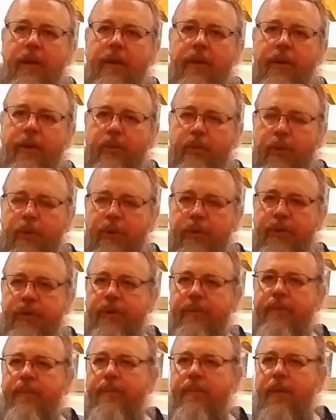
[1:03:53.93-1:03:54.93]
there were
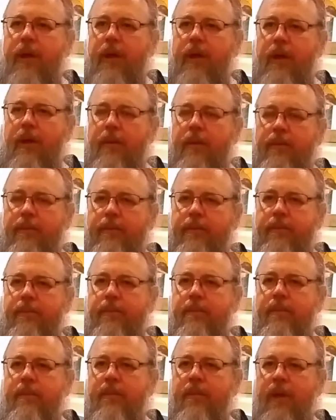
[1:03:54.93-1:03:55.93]
some. Um,
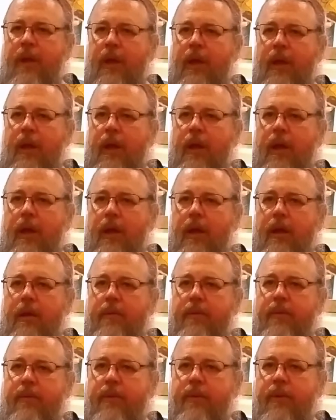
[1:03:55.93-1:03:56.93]

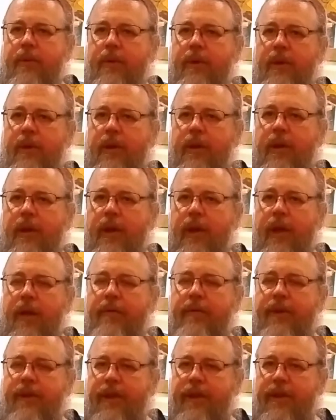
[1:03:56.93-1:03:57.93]
uh,
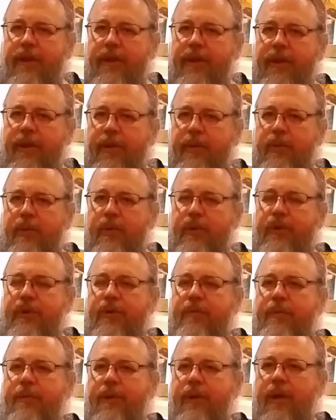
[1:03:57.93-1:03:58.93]
evidently there were
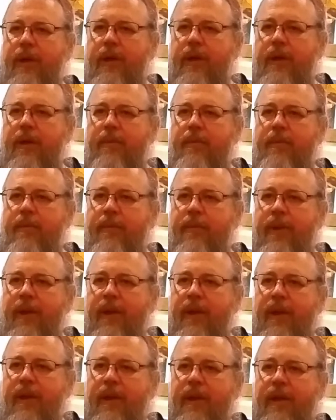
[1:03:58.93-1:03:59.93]
some
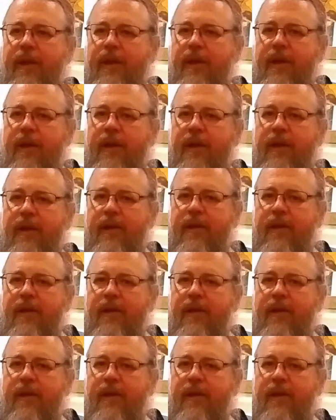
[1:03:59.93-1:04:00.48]
uh, uh,